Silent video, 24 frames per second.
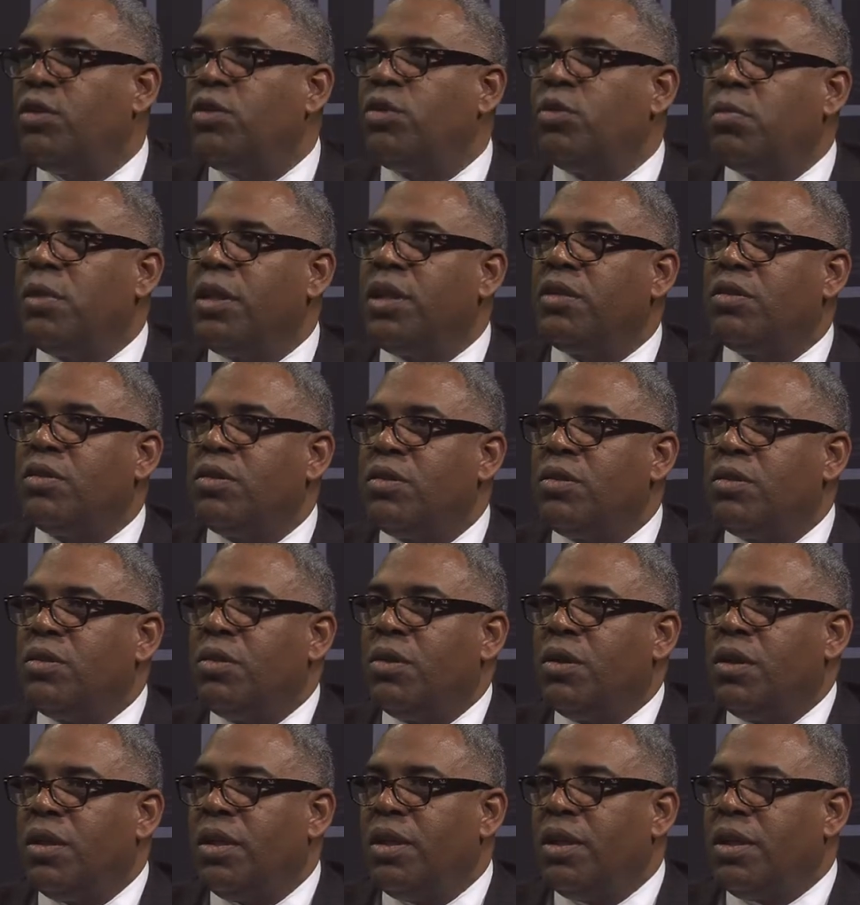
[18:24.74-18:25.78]
can you speak
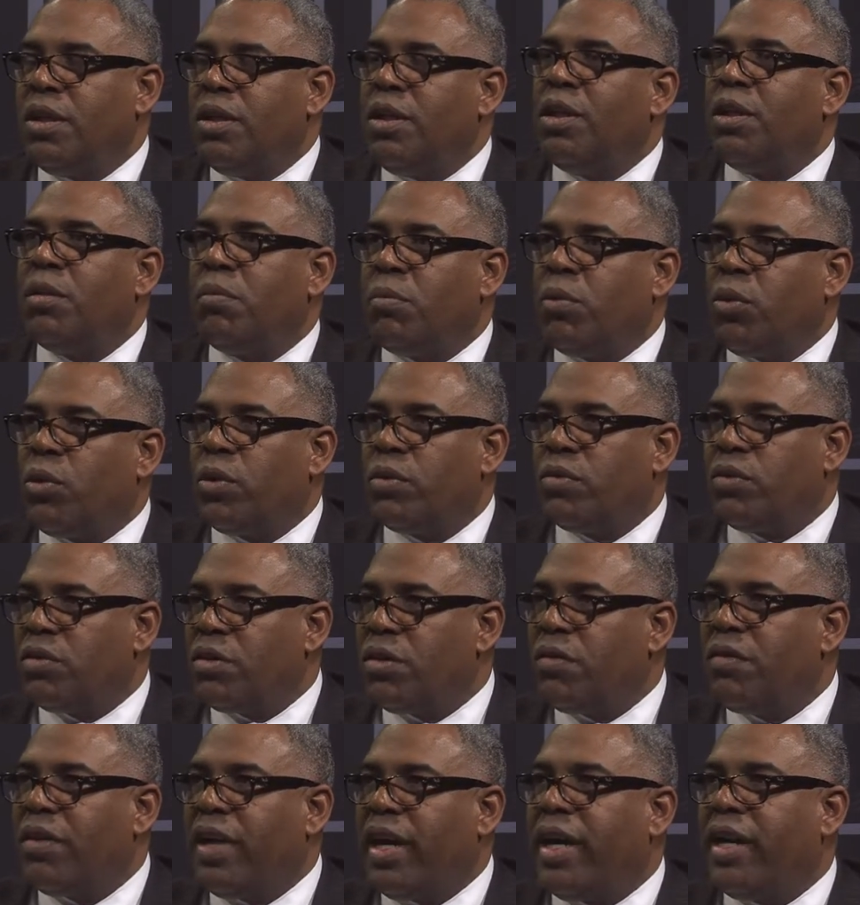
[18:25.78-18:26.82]
to the
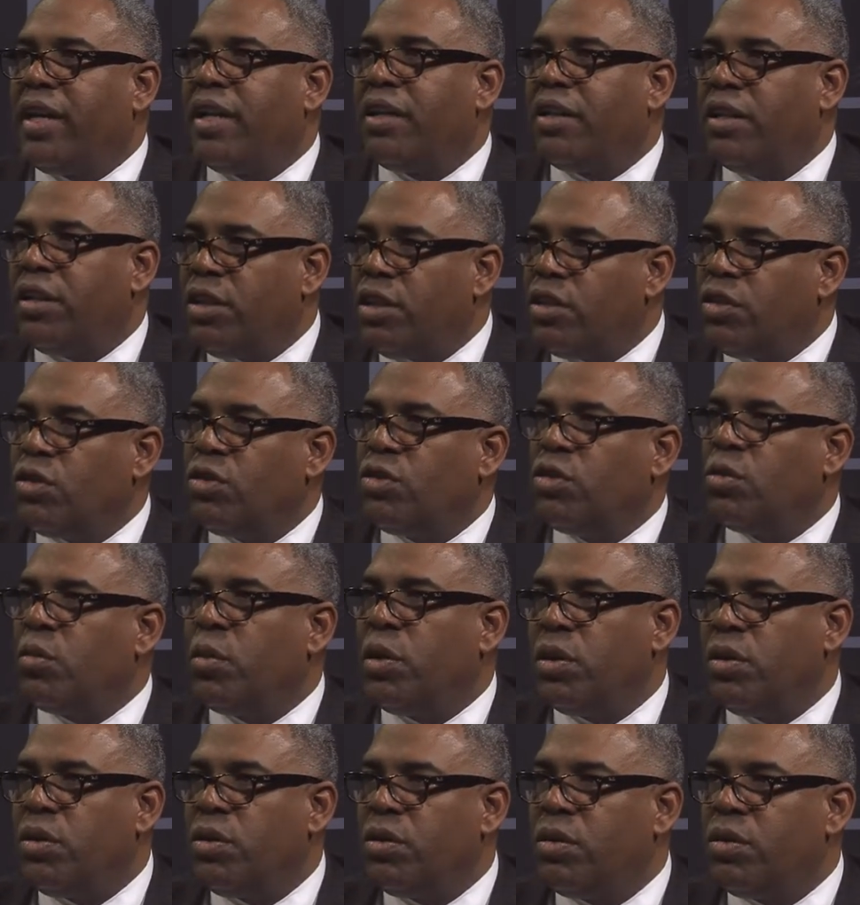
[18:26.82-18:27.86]
importance of that in addition to
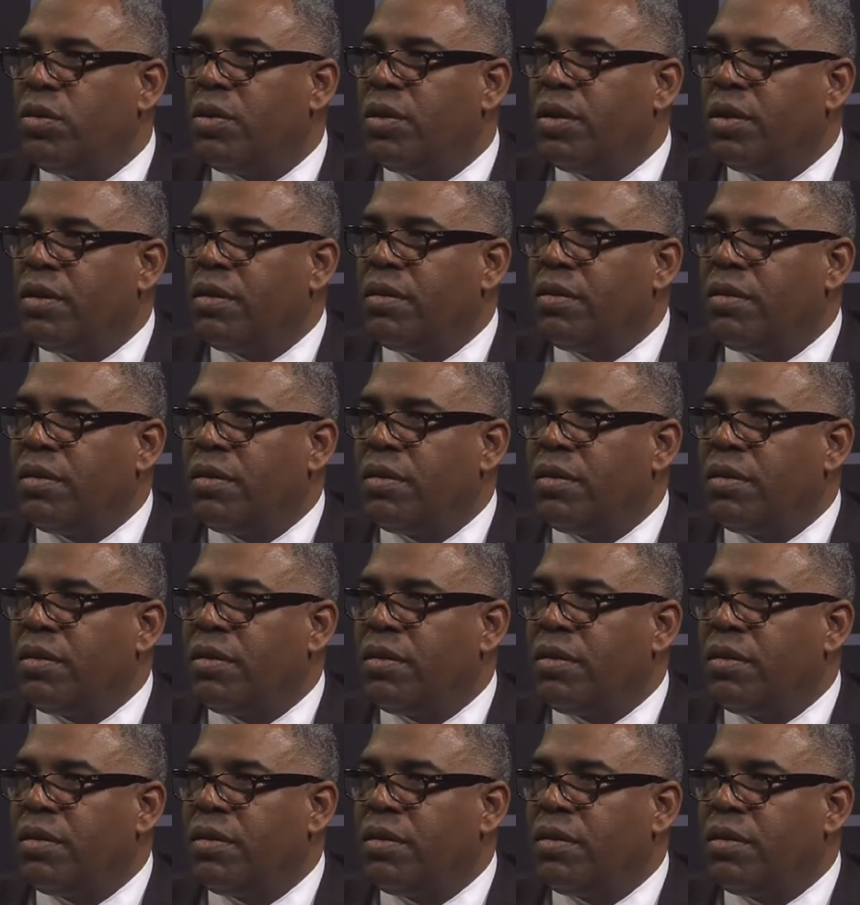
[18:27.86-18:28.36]
what you're doing?